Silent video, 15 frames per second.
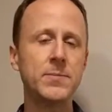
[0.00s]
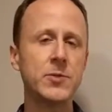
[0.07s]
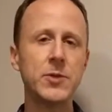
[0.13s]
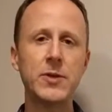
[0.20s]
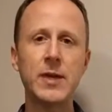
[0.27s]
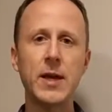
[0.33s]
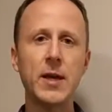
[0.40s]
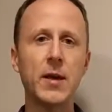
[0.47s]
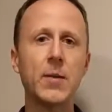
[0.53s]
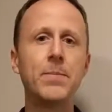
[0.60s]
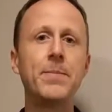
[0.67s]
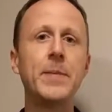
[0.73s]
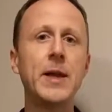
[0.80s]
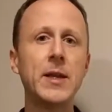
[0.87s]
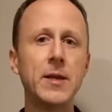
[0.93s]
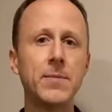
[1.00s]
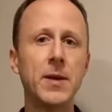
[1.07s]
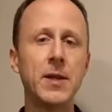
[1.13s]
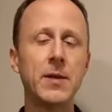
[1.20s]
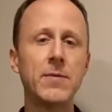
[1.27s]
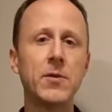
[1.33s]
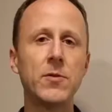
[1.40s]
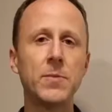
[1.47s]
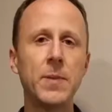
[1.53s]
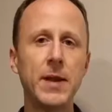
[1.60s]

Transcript: So you get many of those